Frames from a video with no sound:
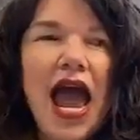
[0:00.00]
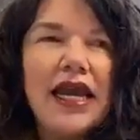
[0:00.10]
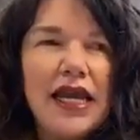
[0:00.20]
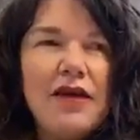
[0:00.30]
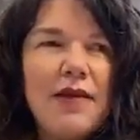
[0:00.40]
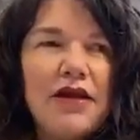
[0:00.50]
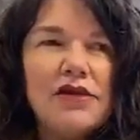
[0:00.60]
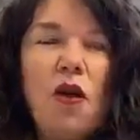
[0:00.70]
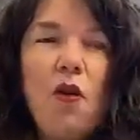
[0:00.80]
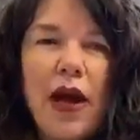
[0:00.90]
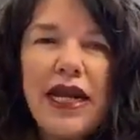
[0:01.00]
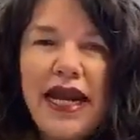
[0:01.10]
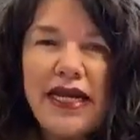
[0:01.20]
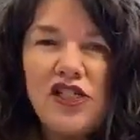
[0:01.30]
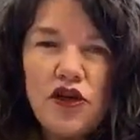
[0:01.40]
I had emails, what did
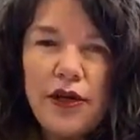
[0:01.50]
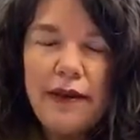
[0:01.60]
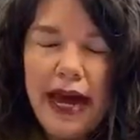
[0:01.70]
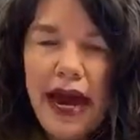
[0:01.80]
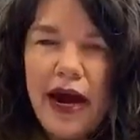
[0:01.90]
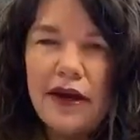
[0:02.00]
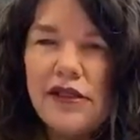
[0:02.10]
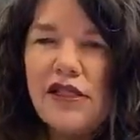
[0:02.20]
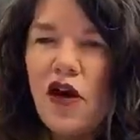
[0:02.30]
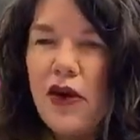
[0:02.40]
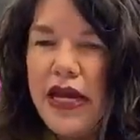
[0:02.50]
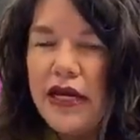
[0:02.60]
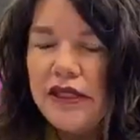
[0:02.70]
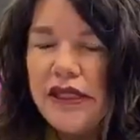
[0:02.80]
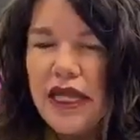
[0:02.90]
I do to my hair? So
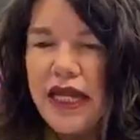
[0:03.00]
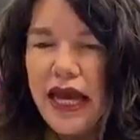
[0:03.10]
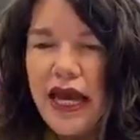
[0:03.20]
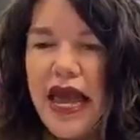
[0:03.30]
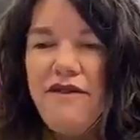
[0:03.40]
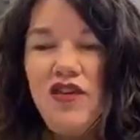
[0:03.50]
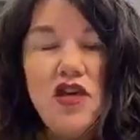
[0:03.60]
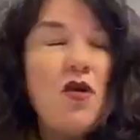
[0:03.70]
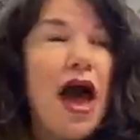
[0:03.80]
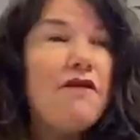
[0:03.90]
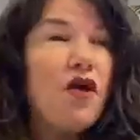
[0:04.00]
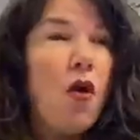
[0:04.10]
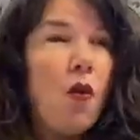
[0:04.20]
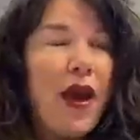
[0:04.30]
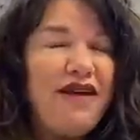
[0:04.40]
here's the thing if you have
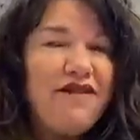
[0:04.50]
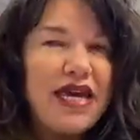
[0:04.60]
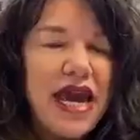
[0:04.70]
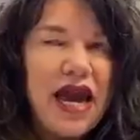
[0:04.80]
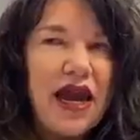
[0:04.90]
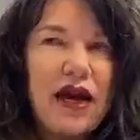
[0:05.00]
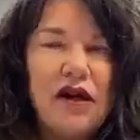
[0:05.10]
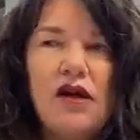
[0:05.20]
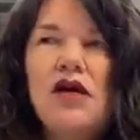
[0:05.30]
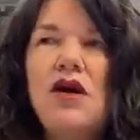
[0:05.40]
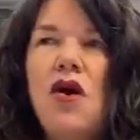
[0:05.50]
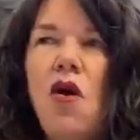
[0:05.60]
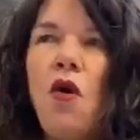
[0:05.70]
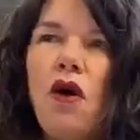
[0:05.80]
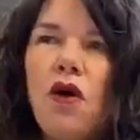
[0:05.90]
wavy hair
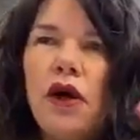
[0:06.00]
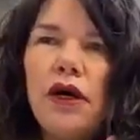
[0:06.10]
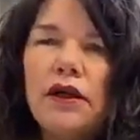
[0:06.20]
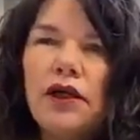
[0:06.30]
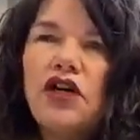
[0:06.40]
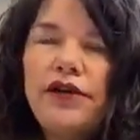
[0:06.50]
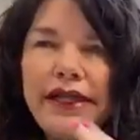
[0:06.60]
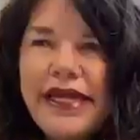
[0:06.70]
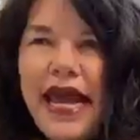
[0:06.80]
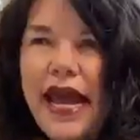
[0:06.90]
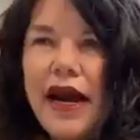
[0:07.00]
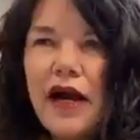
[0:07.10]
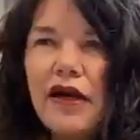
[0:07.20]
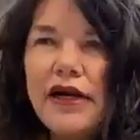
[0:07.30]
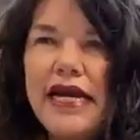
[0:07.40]
or curly
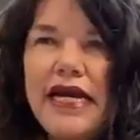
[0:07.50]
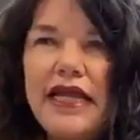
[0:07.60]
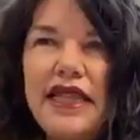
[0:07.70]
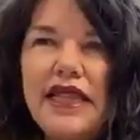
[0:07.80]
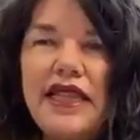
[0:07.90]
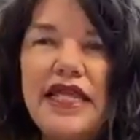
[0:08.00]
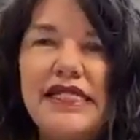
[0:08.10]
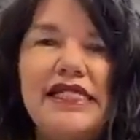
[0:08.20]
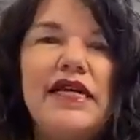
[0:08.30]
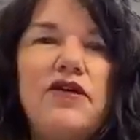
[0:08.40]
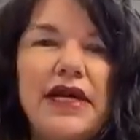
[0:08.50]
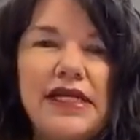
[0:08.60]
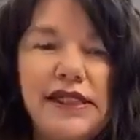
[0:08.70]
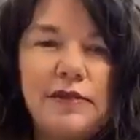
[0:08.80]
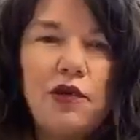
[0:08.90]
hair, the secret
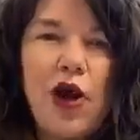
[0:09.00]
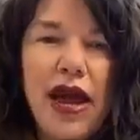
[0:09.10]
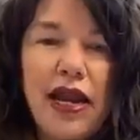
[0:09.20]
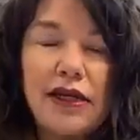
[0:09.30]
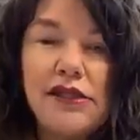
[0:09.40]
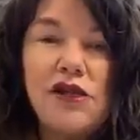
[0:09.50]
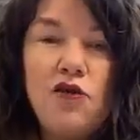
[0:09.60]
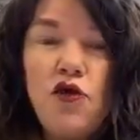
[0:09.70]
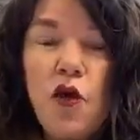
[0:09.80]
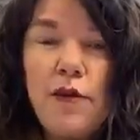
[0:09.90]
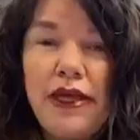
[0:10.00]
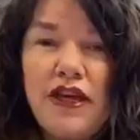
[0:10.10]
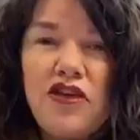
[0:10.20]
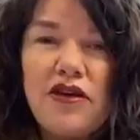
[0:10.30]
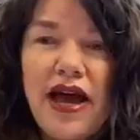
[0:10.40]
is the product. So normally,
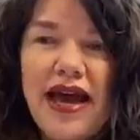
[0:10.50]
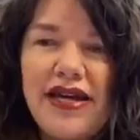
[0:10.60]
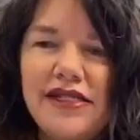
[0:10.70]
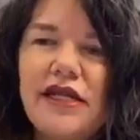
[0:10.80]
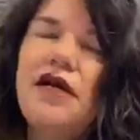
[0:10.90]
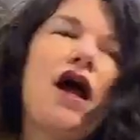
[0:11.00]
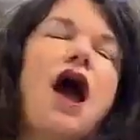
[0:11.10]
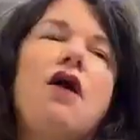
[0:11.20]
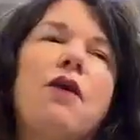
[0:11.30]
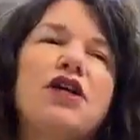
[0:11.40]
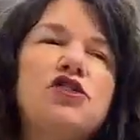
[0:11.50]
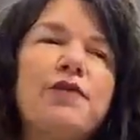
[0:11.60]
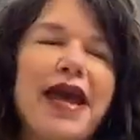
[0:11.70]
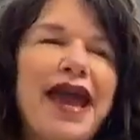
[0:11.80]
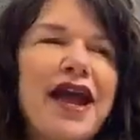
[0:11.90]
you guys, I wash
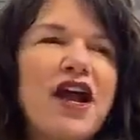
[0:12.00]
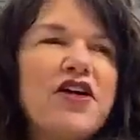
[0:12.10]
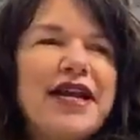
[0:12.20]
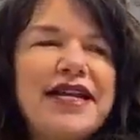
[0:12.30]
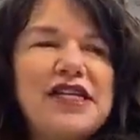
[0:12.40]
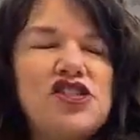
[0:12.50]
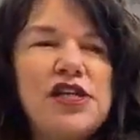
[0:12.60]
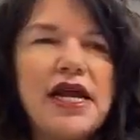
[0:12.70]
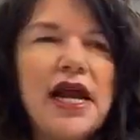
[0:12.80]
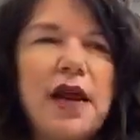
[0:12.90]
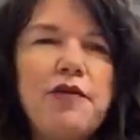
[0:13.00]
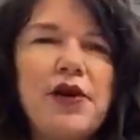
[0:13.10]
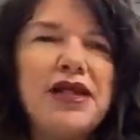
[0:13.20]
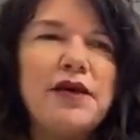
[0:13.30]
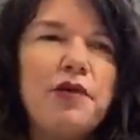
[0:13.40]
my hair, condition it, I put
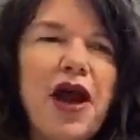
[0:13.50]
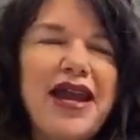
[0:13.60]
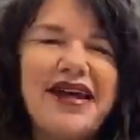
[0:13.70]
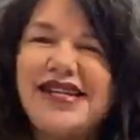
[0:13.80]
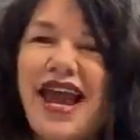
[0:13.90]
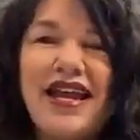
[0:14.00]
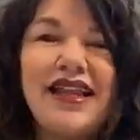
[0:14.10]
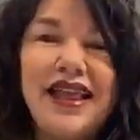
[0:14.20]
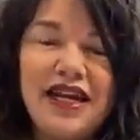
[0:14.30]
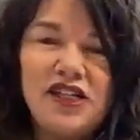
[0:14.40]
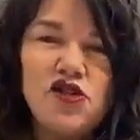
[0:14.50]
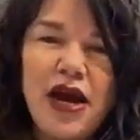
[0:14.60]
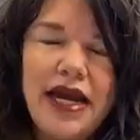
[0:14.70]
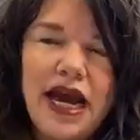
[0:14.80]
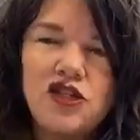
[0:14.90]
in the product, and I let it
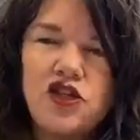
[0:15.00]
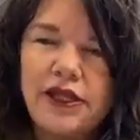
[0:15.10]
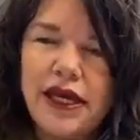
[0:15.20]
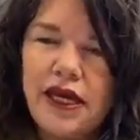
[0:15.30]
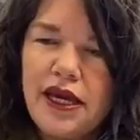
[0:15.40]
dry naturally.